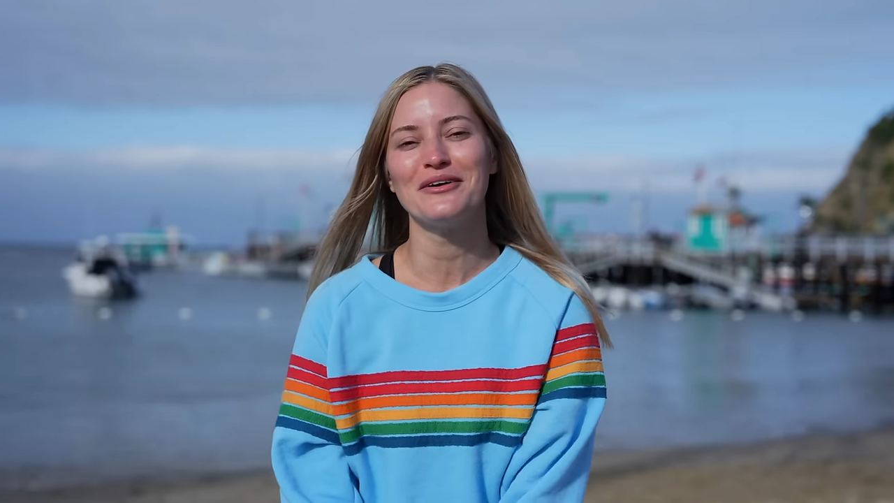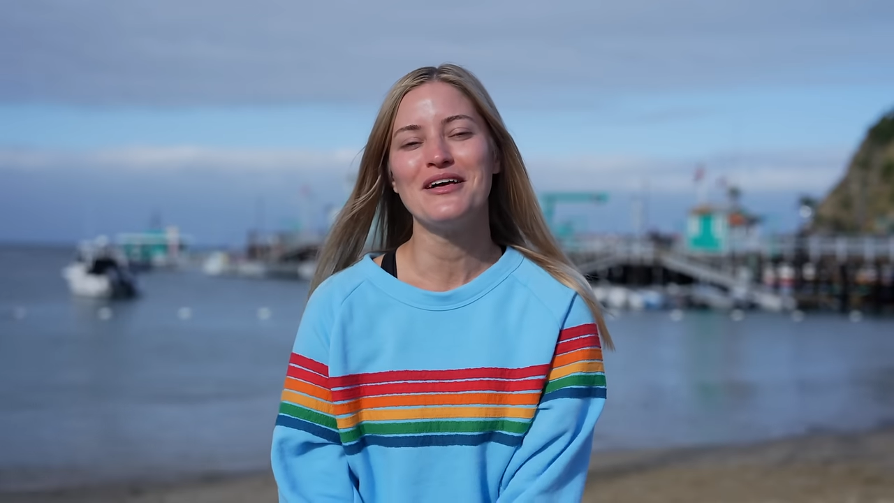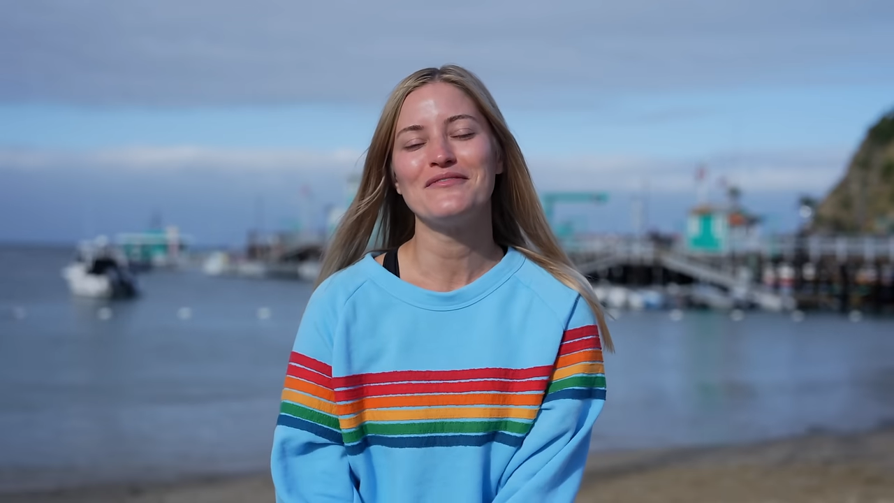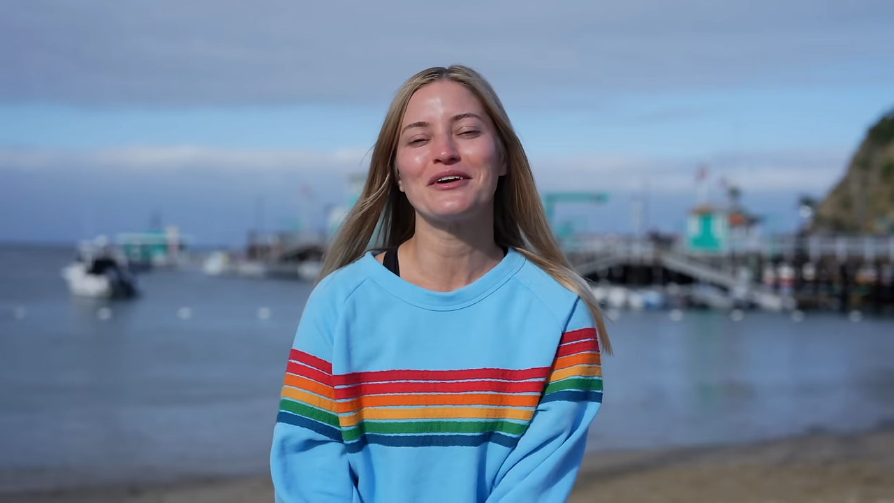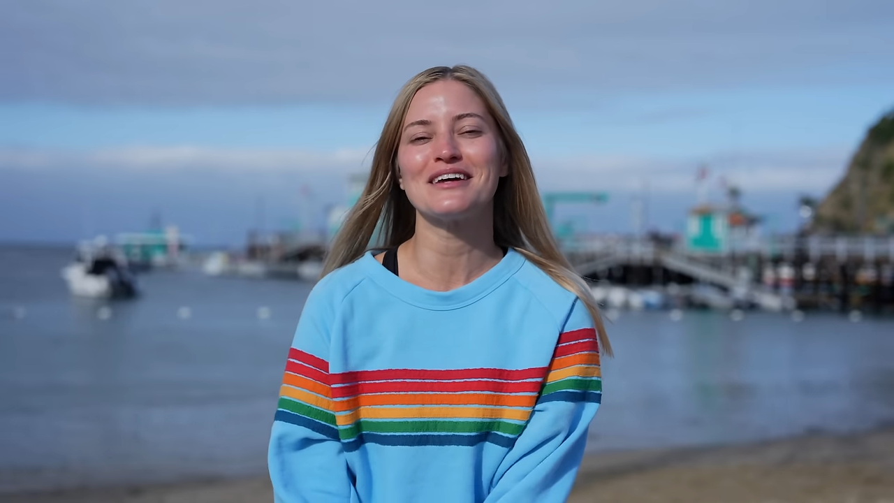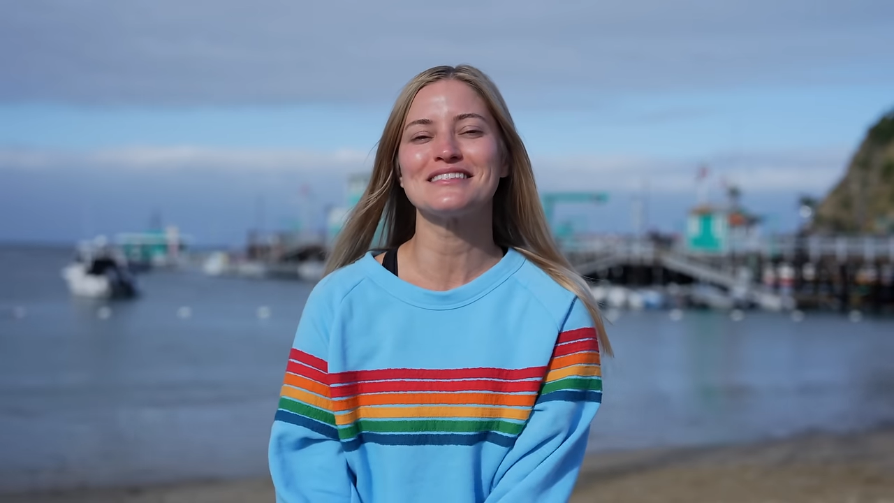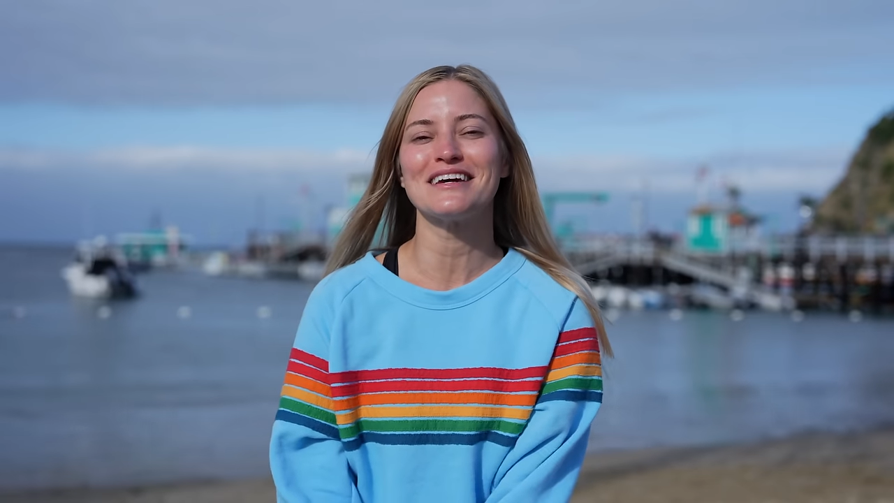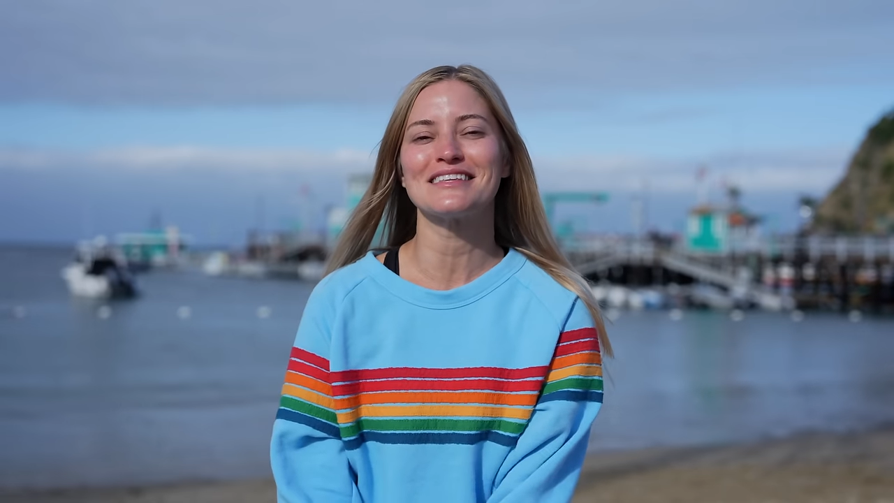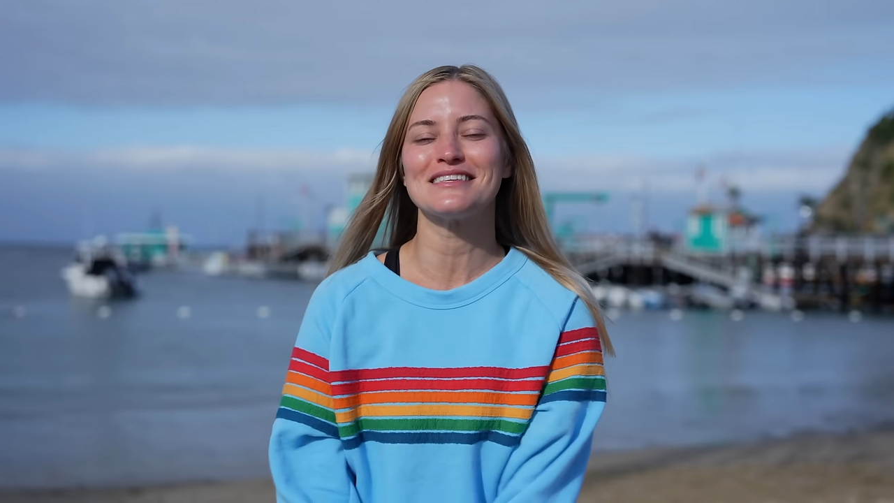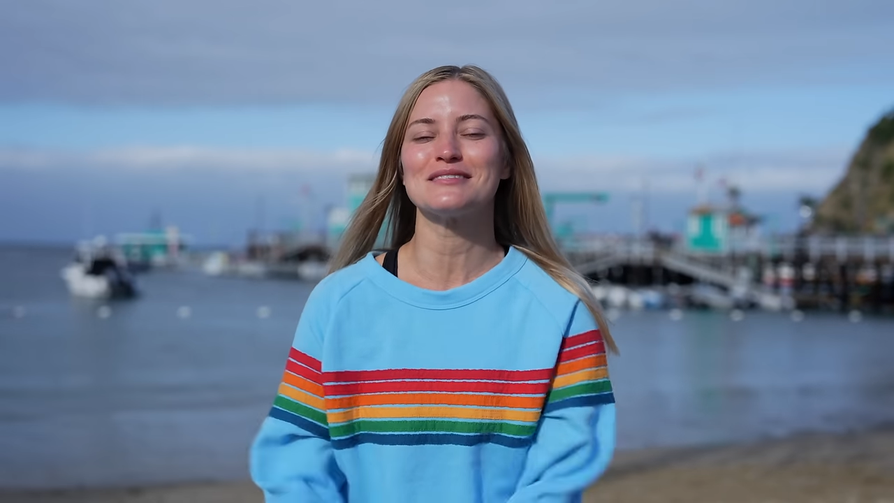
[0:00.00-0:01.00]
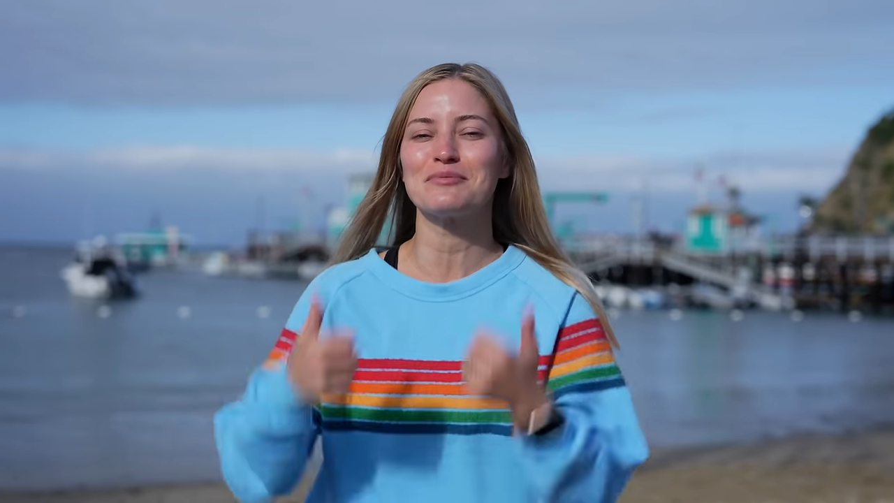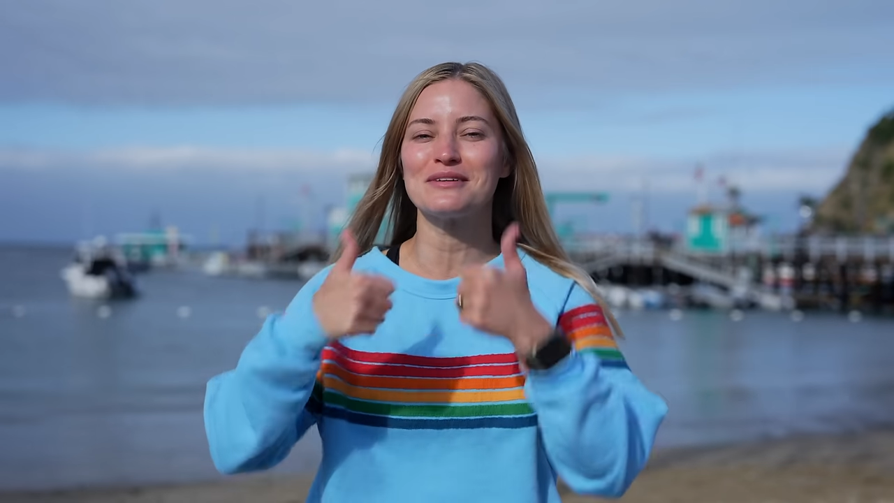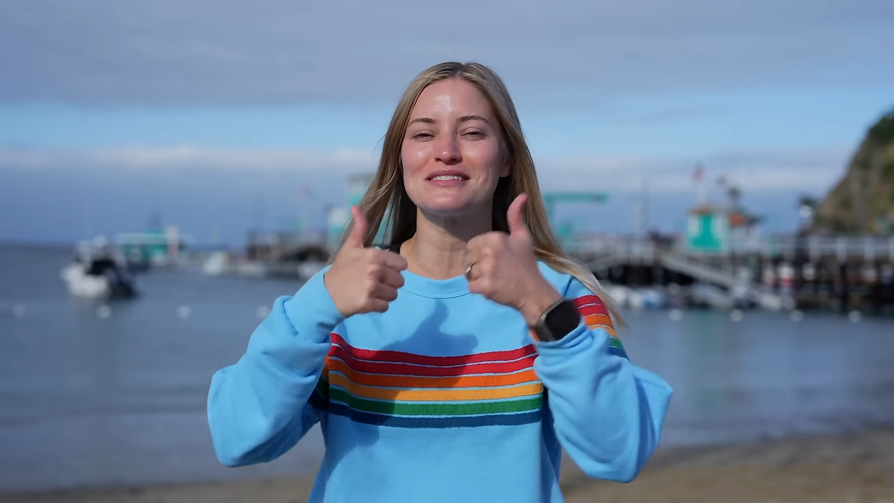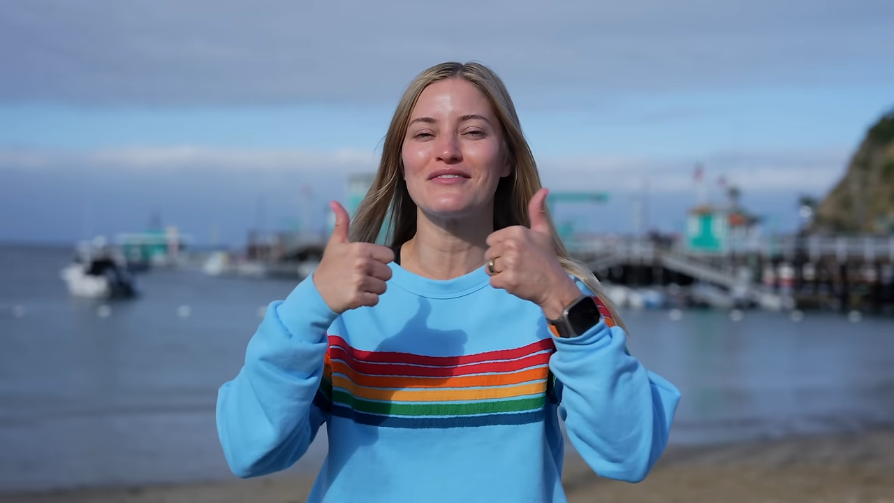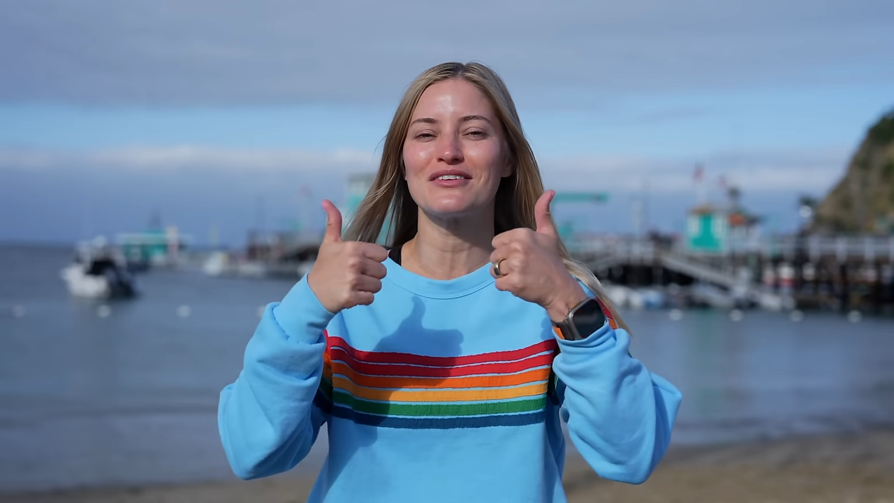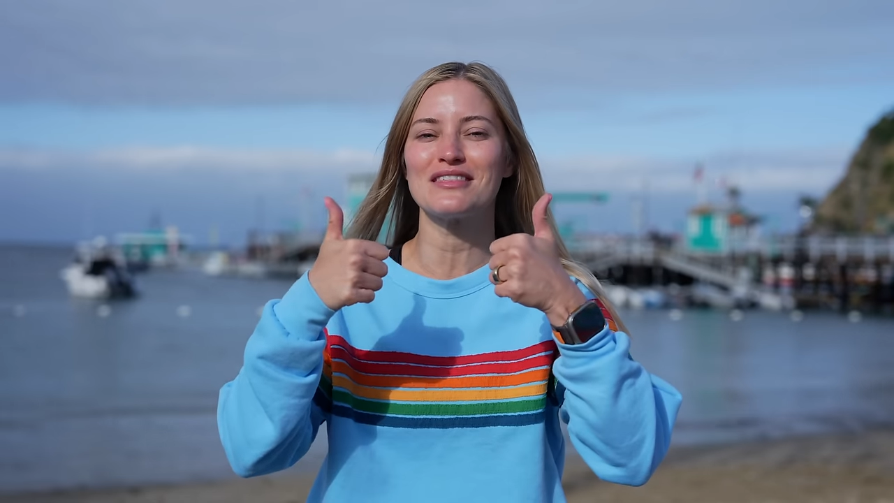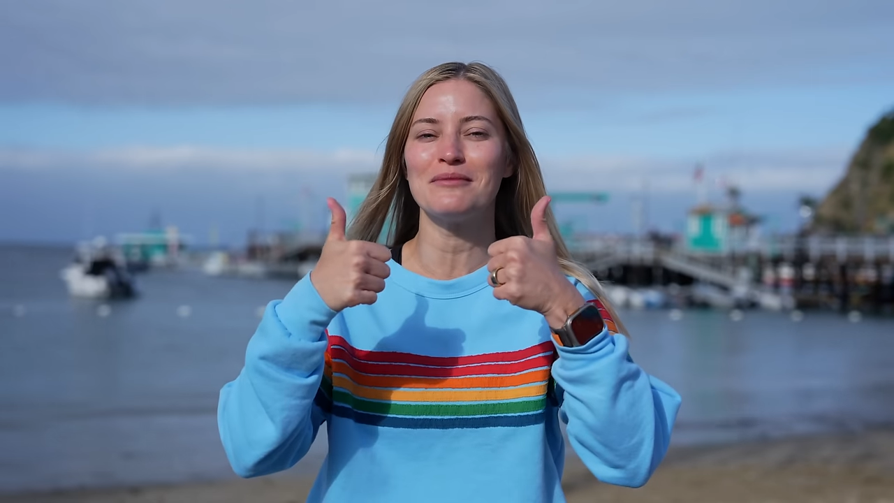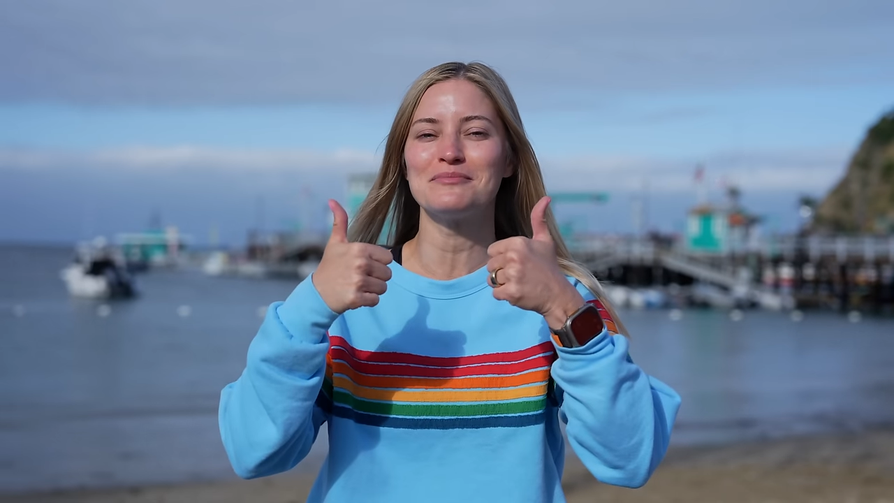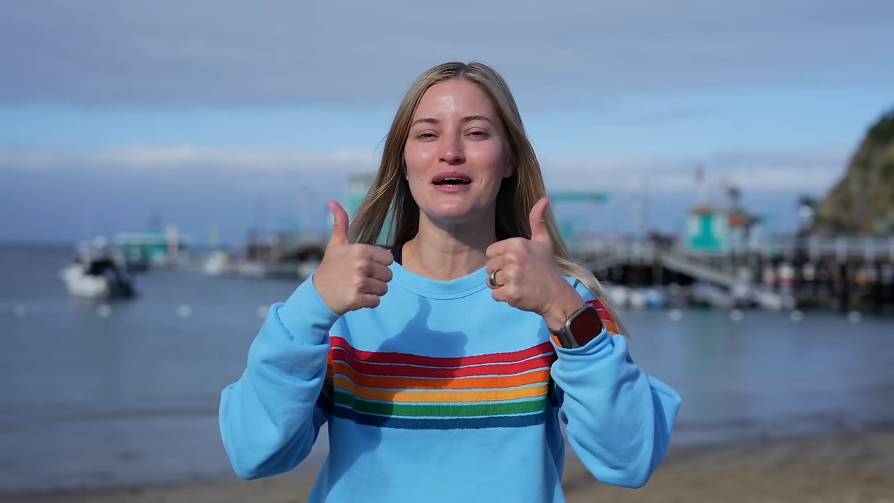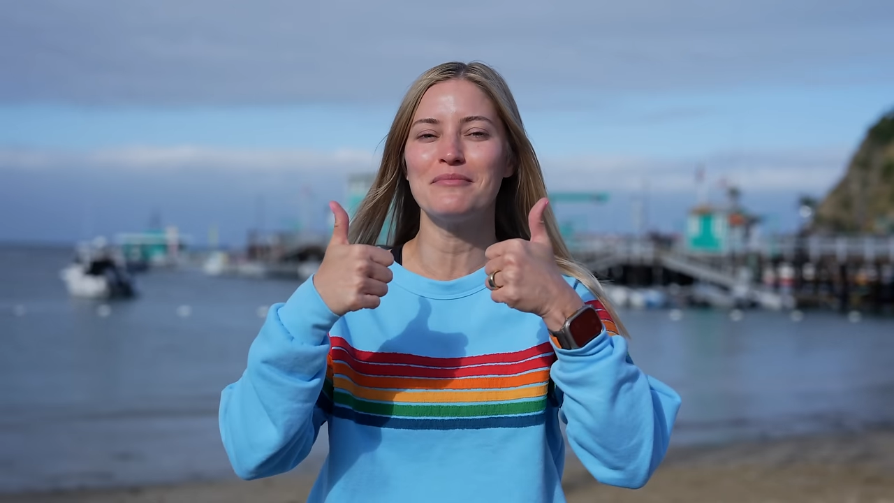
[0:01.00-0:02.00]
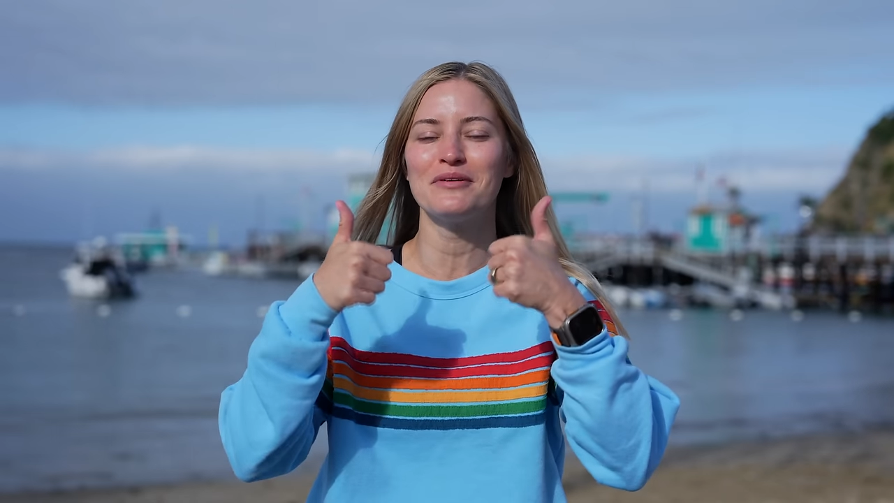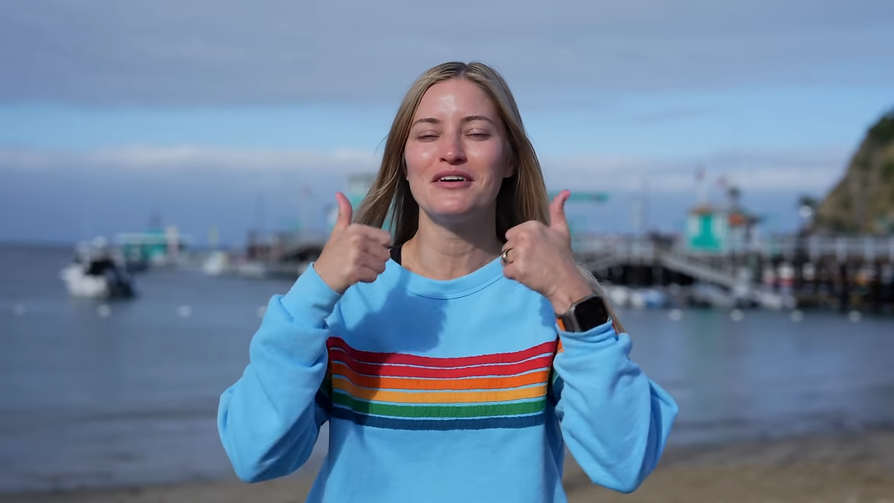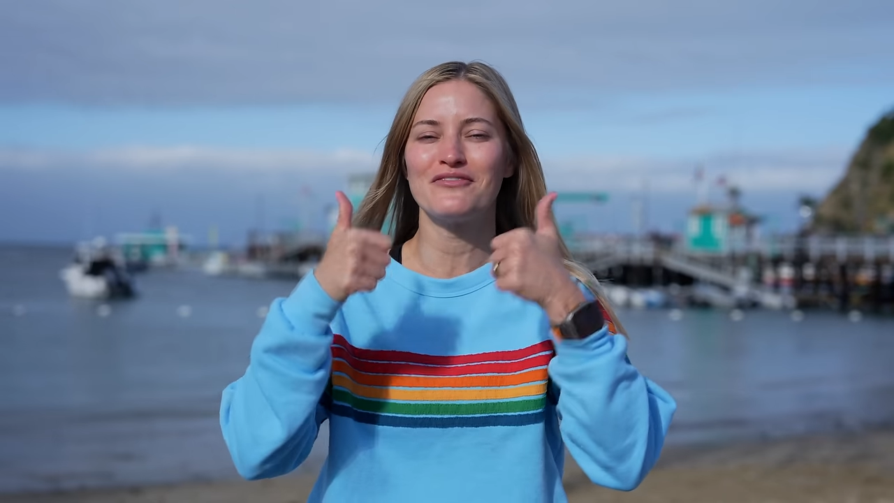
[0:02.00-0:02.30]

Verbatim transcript: If you guys like this, please give it a thumbs up